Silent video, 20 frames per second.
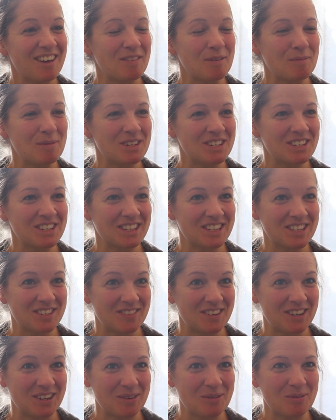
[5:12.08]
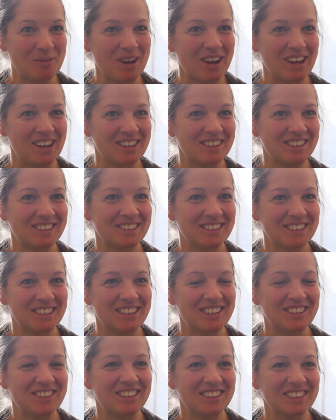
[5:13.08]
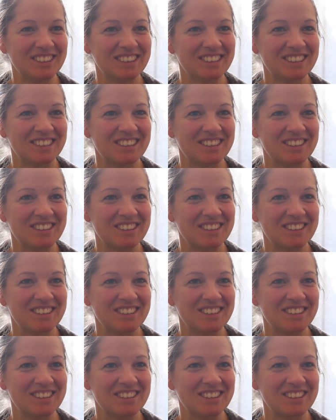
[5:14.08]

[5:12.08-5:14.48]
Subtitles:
And we'll normally give you some kind of course of